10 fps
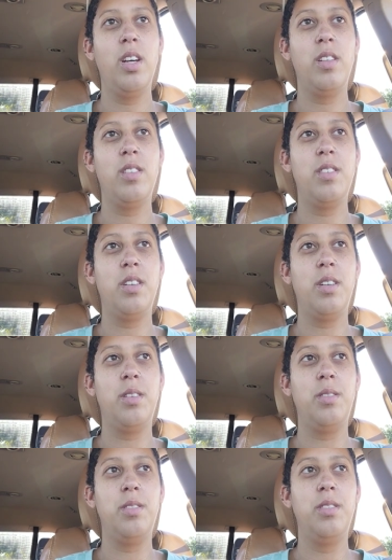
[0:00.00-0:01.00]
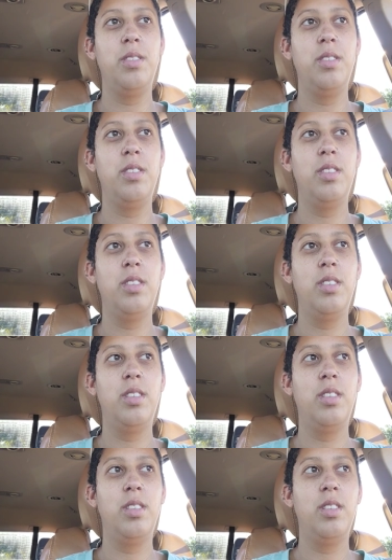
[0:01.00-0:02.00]
and so
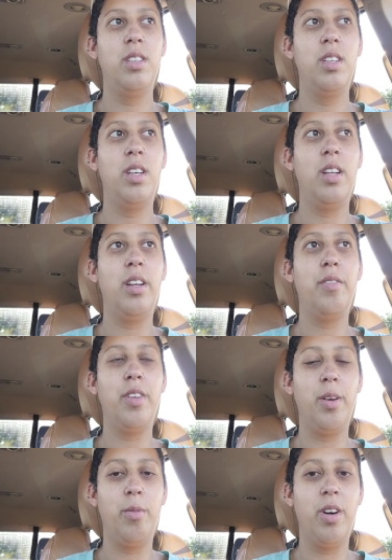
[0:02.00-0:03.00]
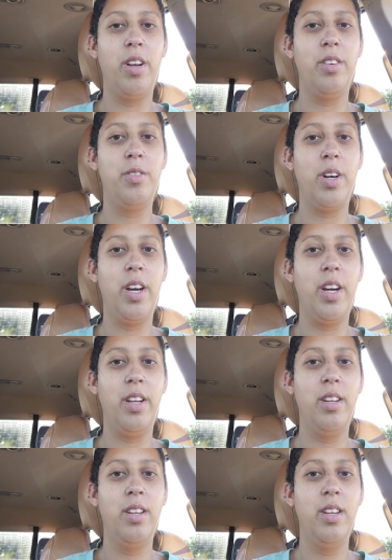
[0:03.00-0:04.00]
I definitely want to
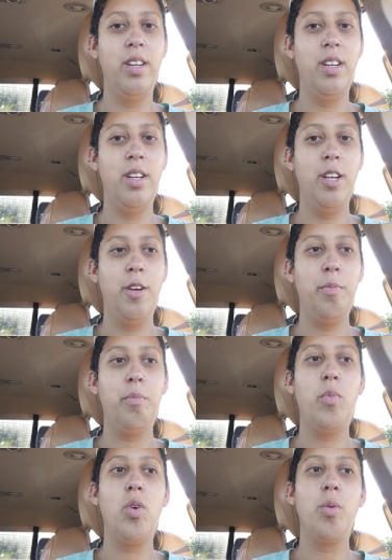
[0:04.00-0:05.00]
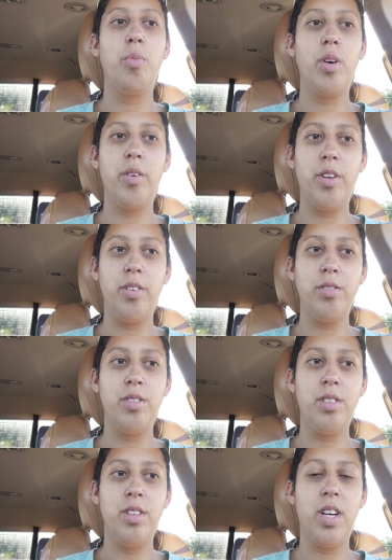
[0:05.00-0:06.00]
try more
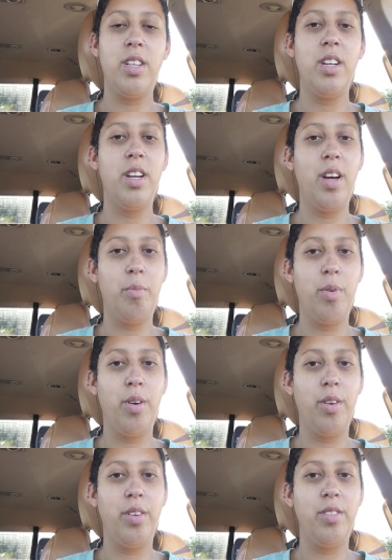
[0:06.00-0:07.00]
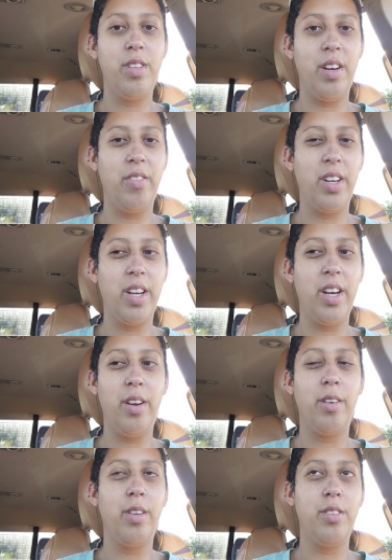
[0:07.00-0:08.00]
produce. I tend to have produce every day
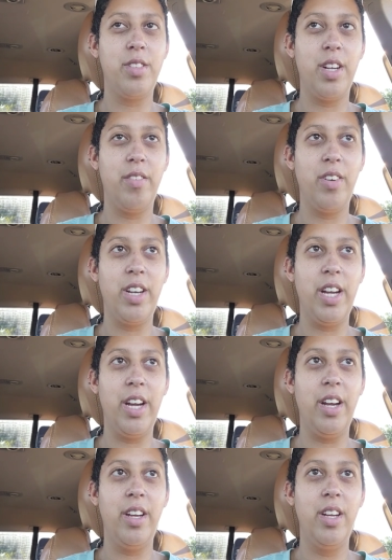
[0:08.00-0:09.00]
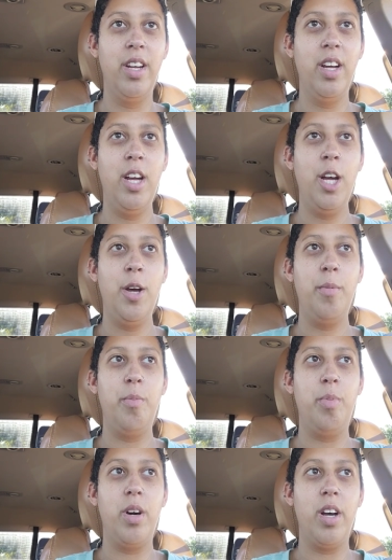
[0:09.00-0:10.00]
or close to every day,
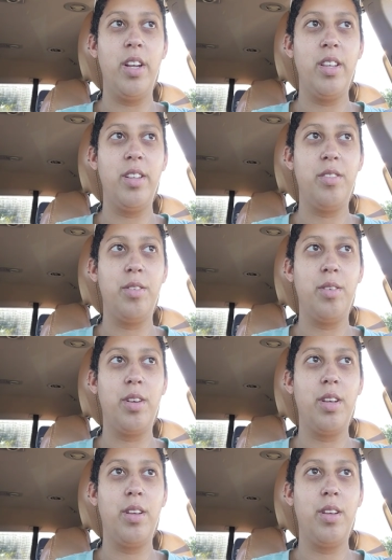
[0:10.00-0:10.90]
but this will